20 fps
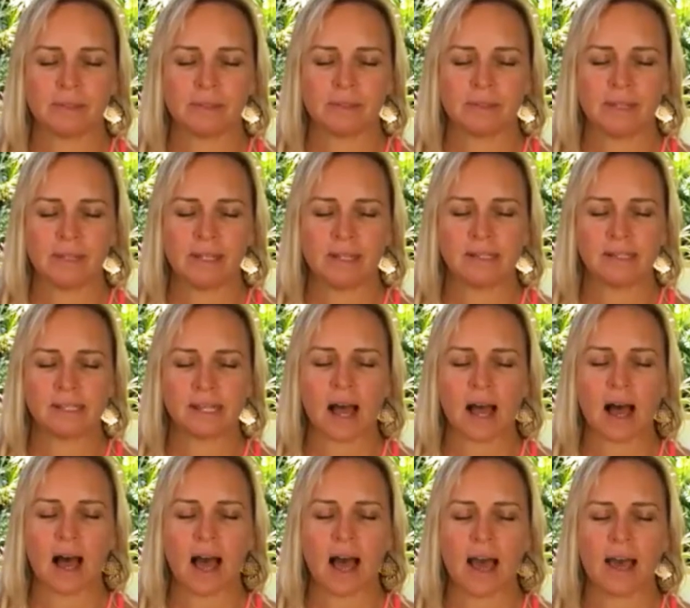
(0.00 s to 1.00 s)
these
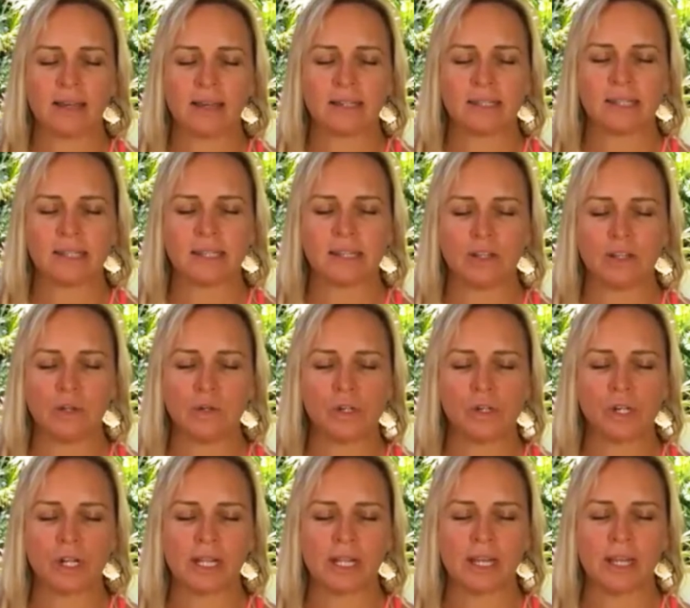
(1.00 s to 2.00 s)
eyes that
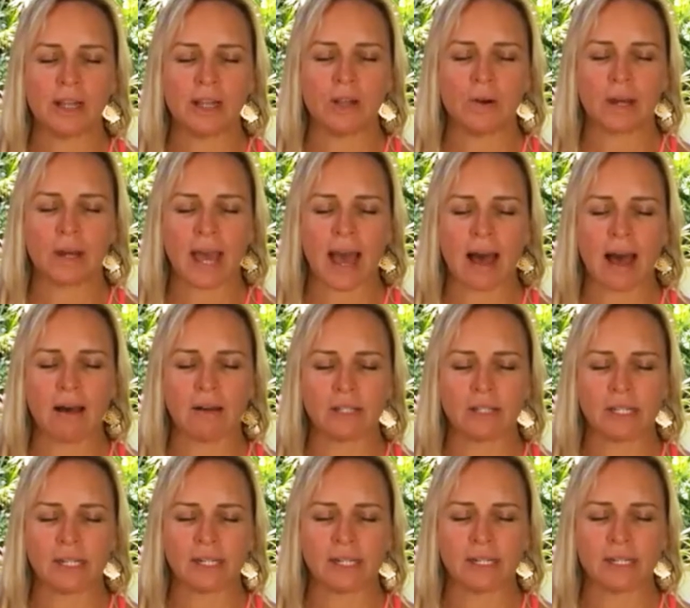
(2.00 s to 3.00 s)
usually look
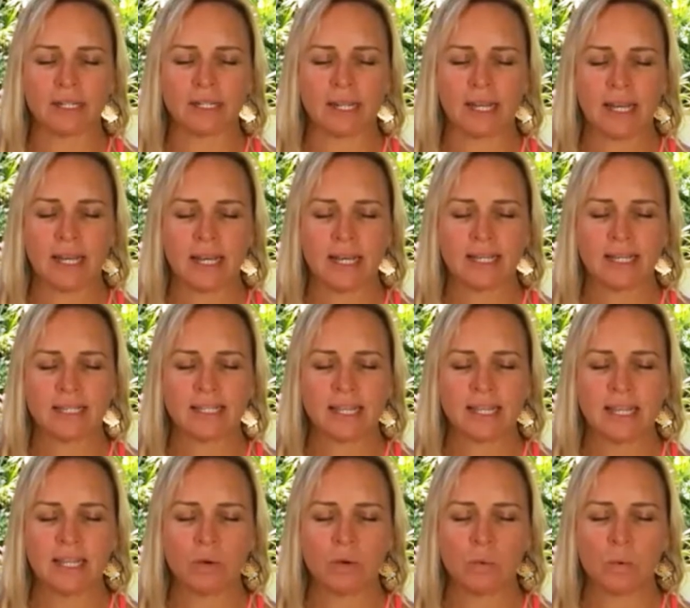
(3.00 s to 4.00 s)
out and
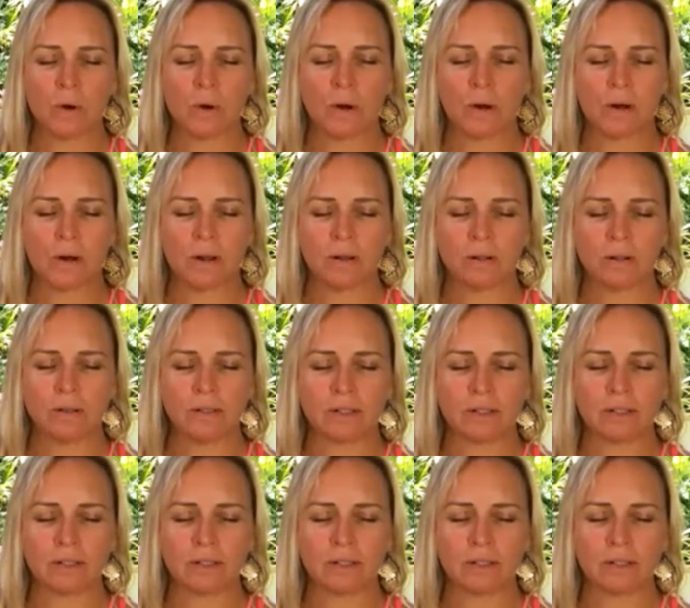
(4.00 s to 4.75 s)
see the world,